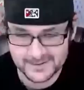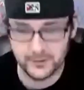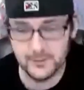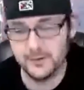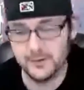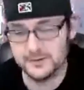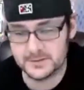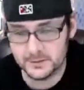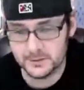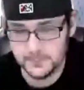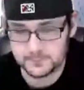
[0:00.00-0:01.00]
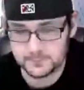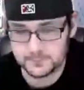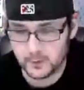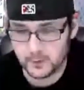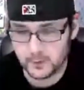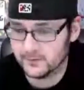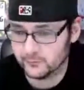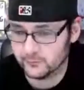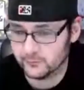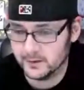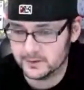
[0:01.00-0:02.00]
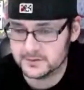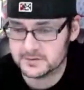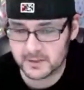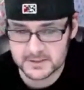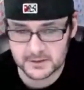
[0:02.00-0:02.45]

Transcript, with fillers: The free builds too. Oh yeah, the free builds.